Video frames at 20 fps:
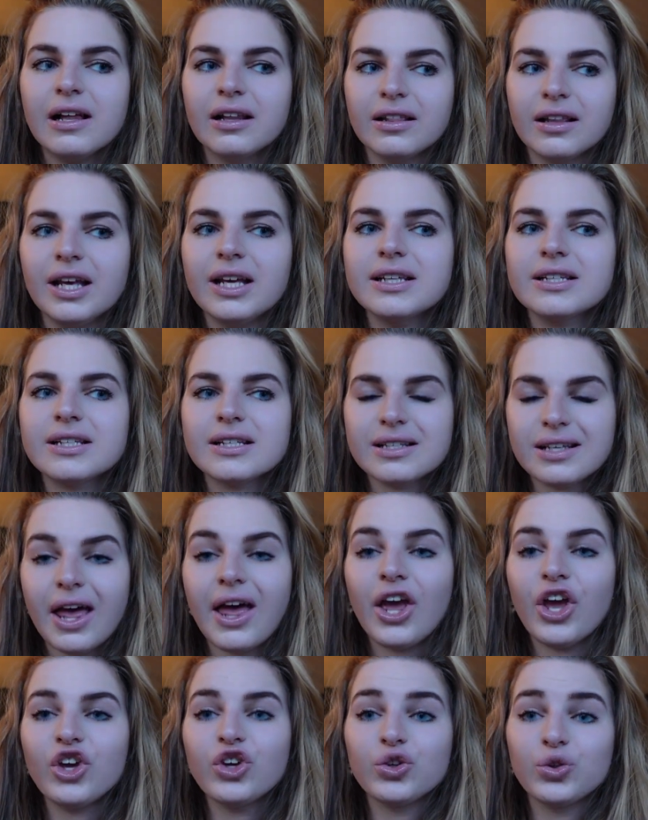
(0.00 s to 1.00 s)
let's
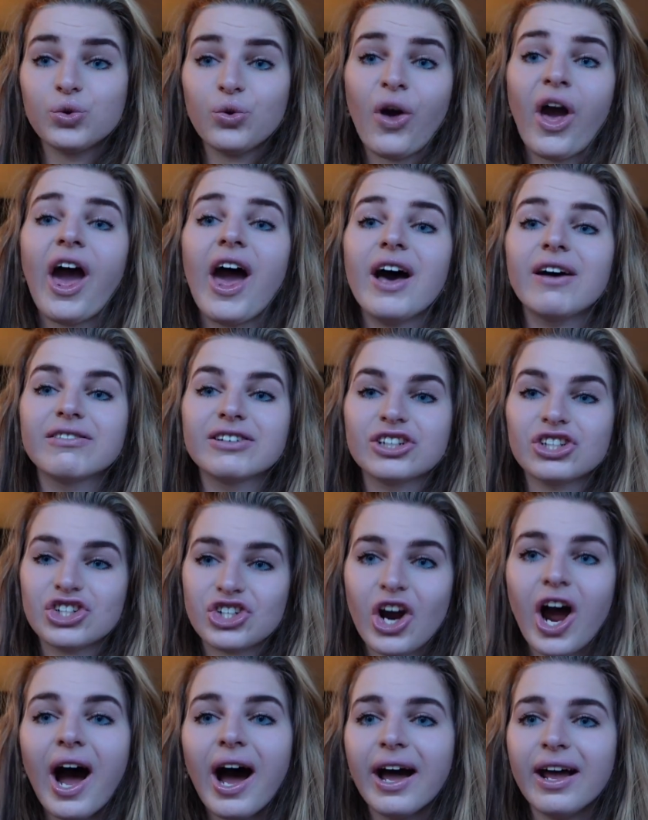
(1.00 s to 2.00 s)
say you have a
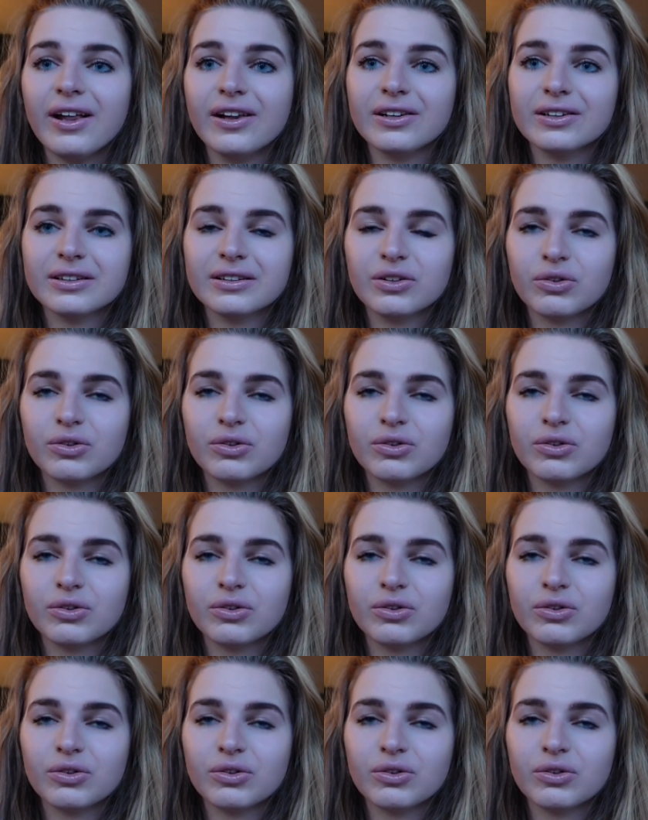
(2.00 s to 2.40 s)
child